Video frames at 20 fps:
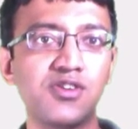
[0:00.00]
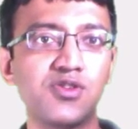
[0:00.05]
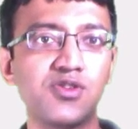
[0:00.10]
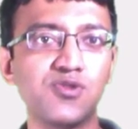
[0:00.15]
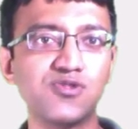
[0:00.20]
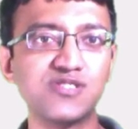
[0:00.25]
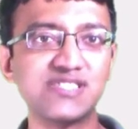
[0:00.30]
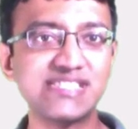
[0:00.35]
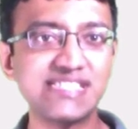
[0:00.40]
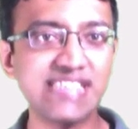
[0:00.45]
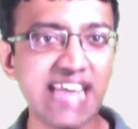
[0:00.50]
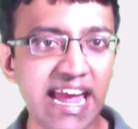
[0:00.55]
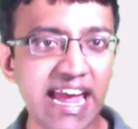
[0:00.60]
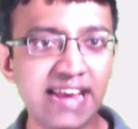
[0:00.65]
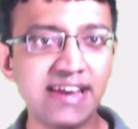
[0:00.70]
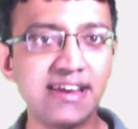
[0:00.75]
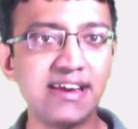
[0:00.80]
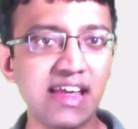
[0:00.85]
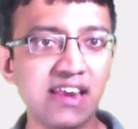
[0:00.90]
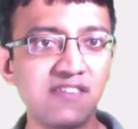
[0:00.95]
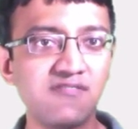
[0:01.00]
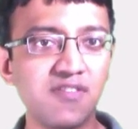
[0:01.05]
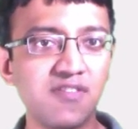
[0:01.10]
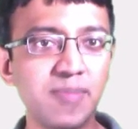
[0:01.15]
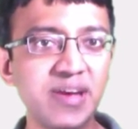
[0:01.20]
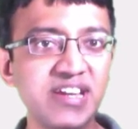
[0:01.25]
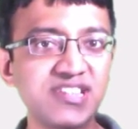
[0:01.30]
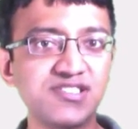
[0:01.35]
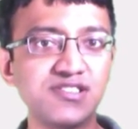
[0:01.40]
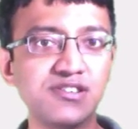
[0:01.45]
to send
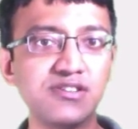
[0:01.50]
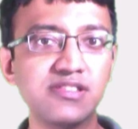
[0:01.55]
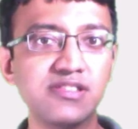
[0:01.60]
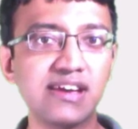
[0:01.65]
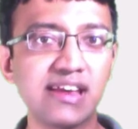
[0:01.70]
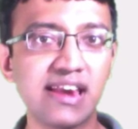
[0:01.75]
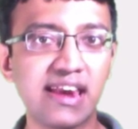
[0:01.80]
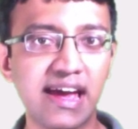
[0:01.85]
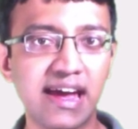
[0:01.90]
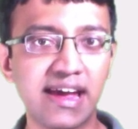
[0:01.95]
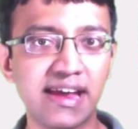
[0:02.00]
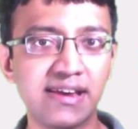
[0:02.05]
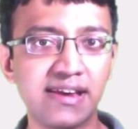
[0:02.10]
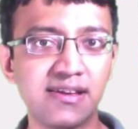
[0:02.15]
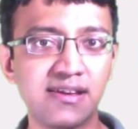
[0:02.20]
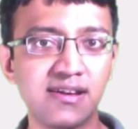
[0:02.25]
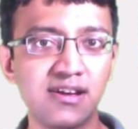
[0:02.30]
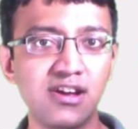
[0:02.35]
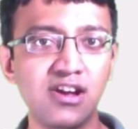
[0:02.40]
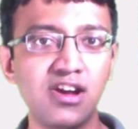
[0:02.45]
information to the client